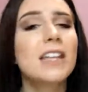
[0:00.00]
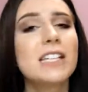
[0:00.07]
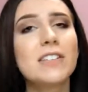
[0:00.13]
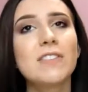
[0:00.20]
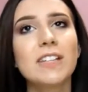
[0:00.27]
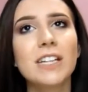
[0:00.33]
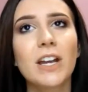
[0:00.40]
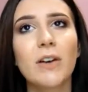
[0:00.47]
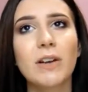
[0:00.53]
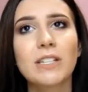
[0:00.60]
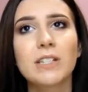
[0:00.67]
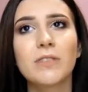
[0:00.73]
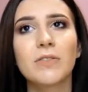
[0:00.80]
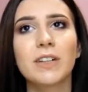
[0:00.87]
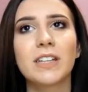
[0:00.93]
And this video
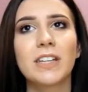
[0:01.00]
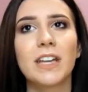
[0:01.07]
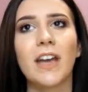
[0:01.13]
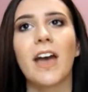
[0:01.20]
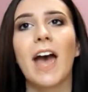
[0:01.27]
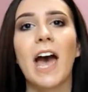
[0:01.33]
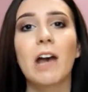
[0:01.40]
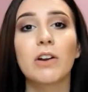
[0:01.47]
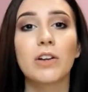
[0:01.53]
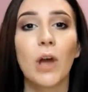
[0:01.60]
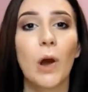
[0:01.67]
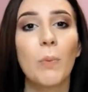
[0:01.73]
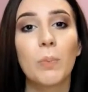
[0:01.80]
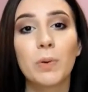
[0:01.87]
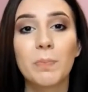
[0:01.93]
isn't really a how to
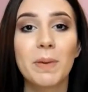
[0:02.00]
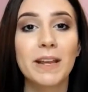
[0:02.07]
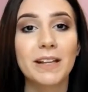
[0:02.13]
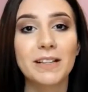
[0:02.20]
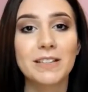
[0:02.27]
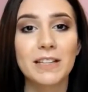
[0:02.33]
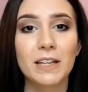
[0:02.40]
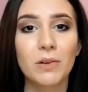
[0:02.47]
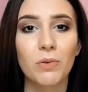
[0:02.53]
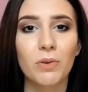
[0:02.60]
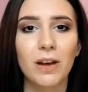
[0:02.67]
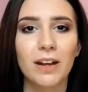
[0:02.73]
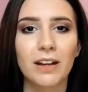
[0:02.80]
cope with being single